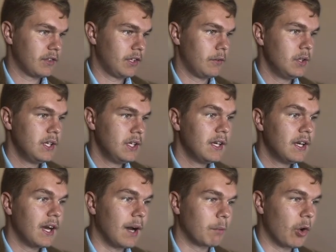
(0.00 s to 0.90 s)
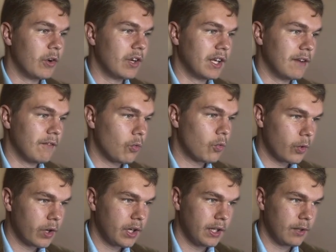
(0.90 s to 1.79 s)
So I'm going to give a
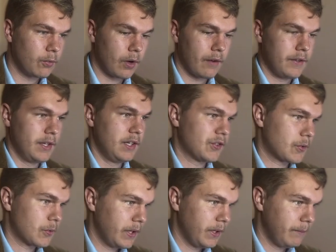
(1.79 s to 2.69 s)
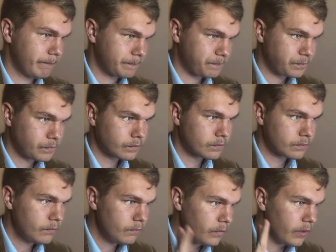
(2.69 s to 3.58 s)
really rough history
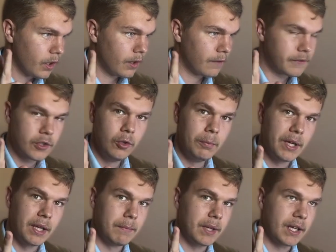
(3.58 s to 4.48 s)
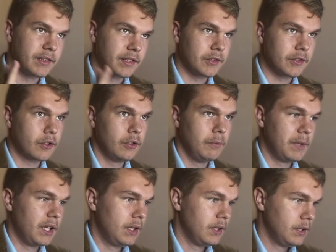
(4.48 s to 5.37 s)
of two men, because there's two
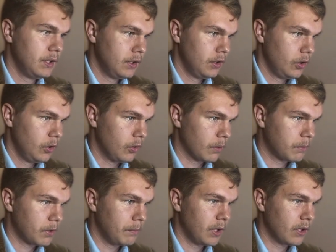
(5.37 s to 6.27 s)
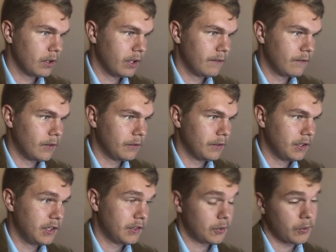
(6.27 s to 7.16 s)
men who are premierly involved
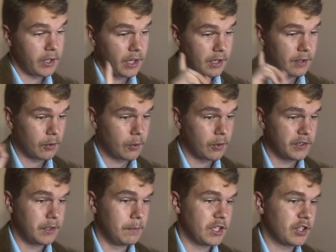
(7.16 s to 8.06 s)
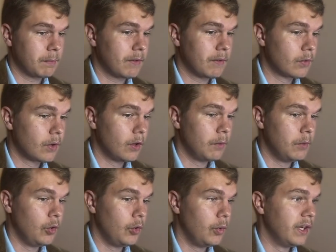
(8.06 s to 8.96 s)
in this story, and of course the Bishop of Rome,
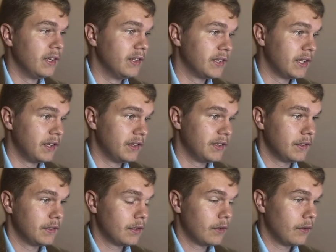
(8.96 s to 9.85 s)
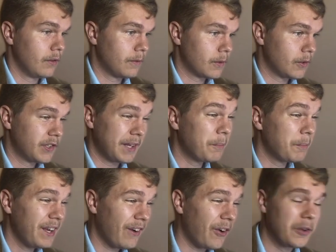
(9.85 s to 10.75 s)
who is Innocent the First. And
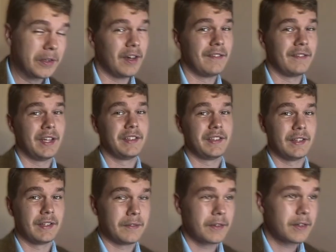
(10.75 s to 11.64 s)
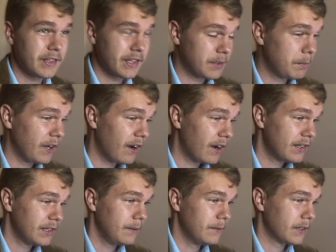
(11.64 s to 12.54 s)
we all love Innocent the First. Let's be
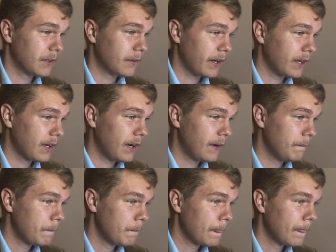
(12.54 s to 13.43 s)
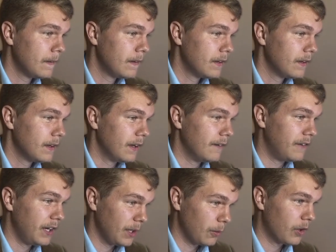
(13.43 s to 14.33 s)
honest, he was a great guy. If
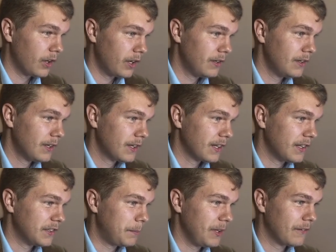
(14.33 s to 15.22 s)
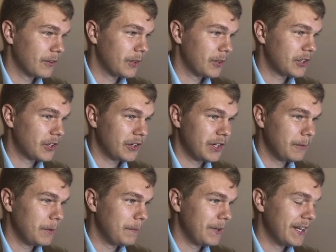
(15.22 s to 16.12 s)
anyone can speak for the church, it
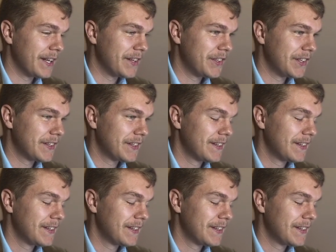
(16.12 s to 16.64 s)
would be Innocent.